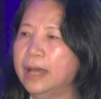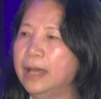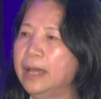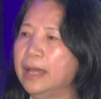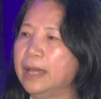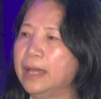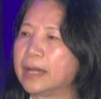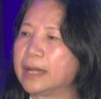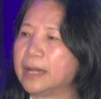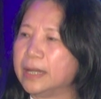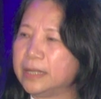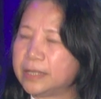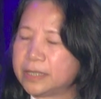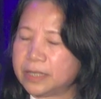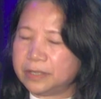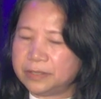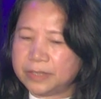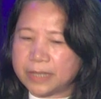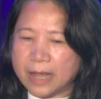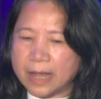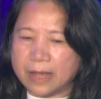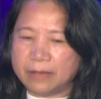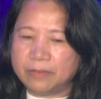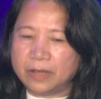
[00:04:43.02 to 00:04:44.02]

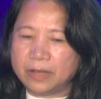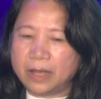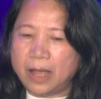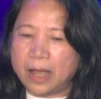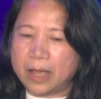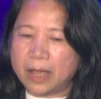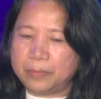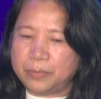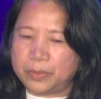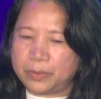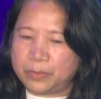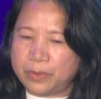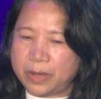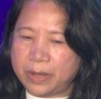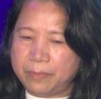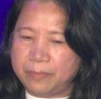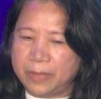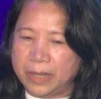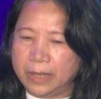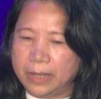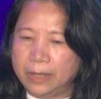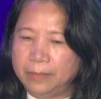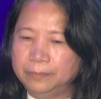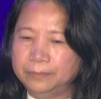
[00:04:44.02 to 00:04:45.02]
conjunctiva,
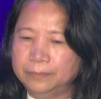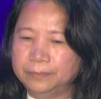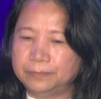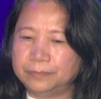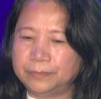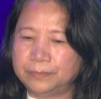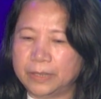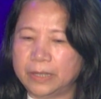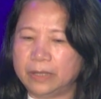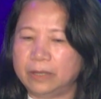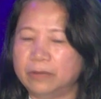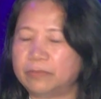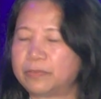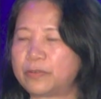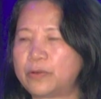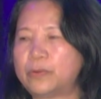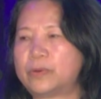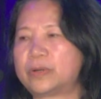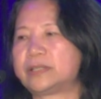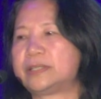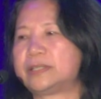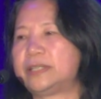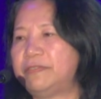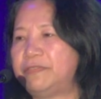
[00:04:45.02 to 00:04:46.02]
hyperemia, and of
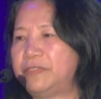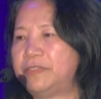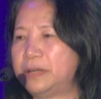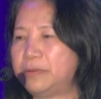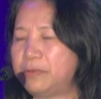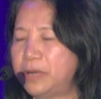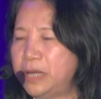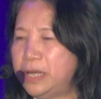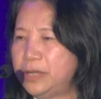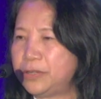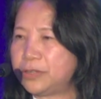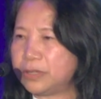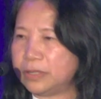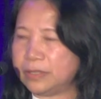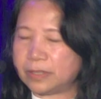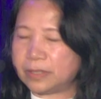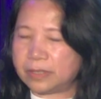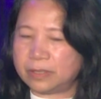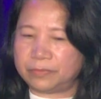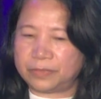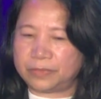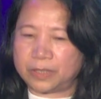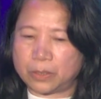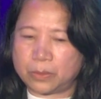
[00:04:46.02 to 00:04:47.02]
course, different regions
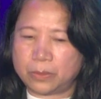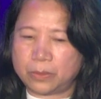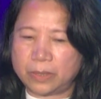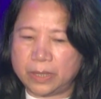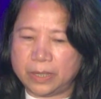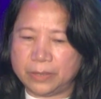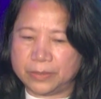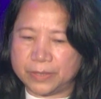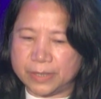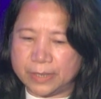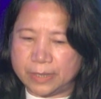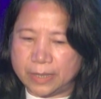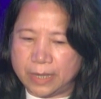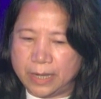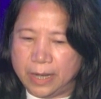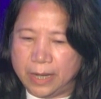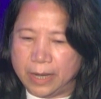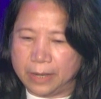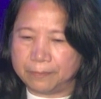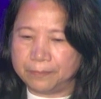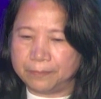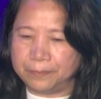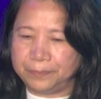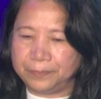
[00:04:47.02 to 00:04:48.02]
of the corneal staining.
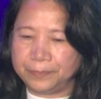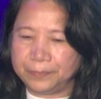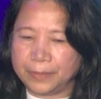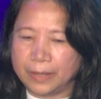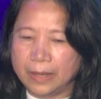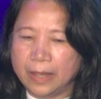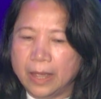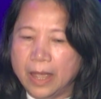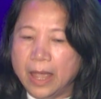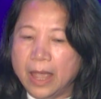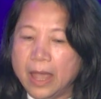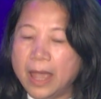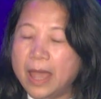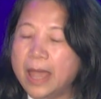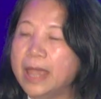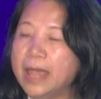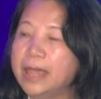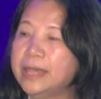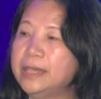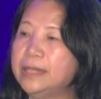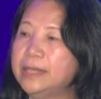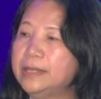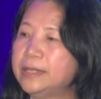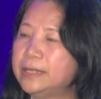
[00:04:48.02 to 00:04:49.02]
And
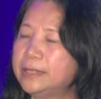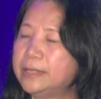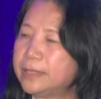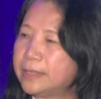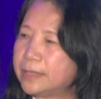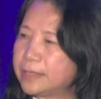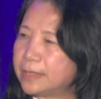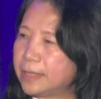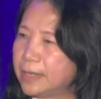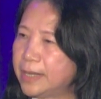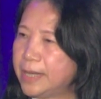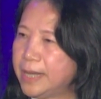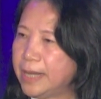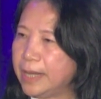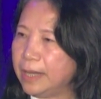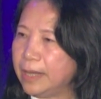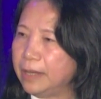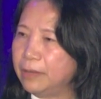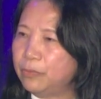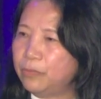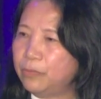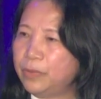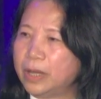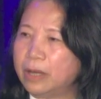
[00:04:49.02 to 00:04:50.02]
in this study,
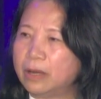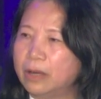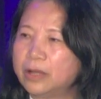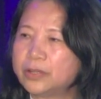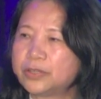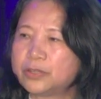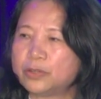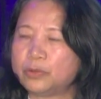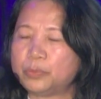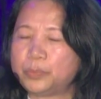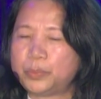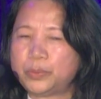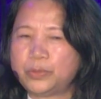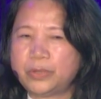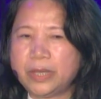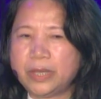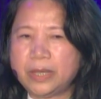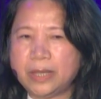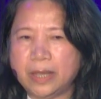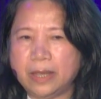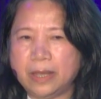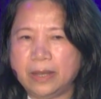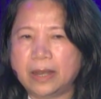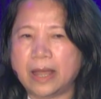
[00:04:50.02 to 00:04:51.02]
we also put
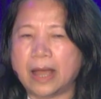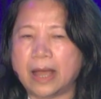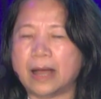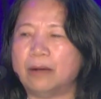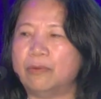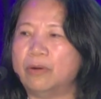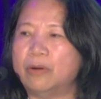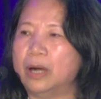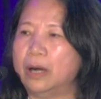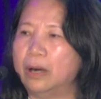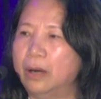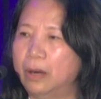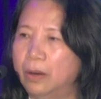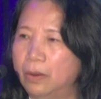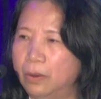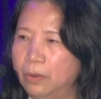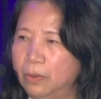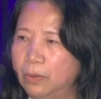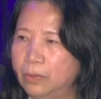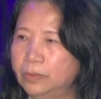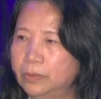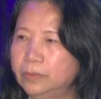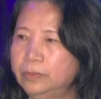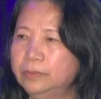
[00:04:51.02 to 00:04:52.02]
in our
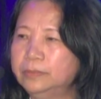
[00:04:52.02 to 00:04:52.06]
own